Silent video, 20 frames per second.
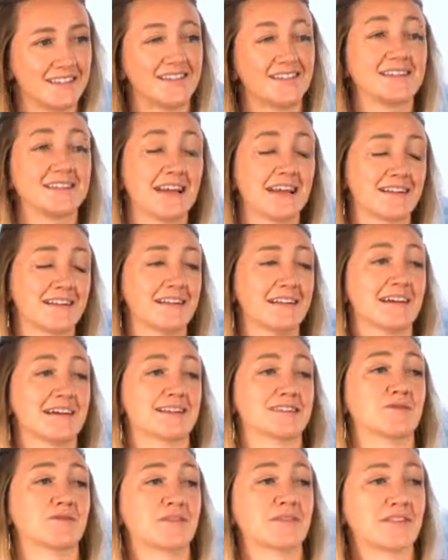Exactly, yeah.
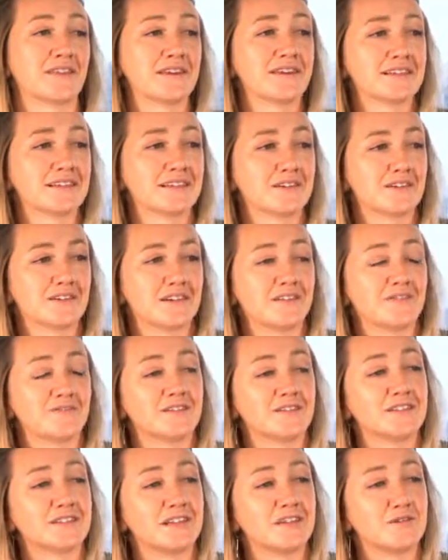So I think it's a
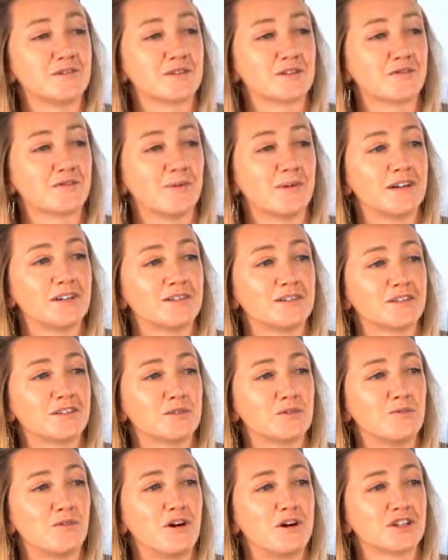continuous reminder
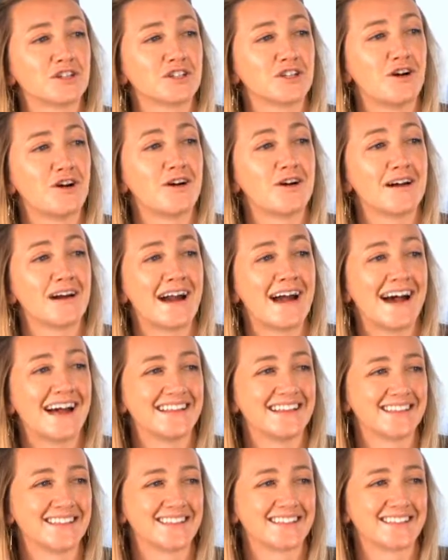to wash our
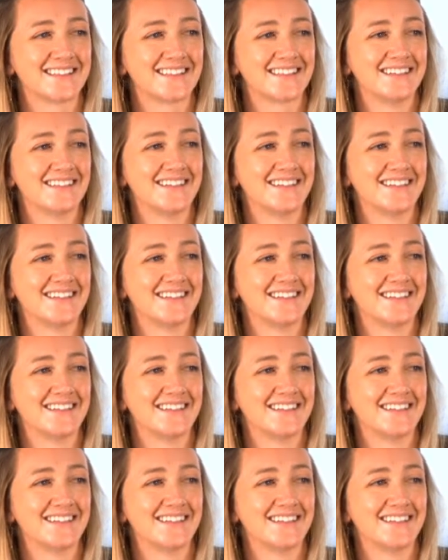hands.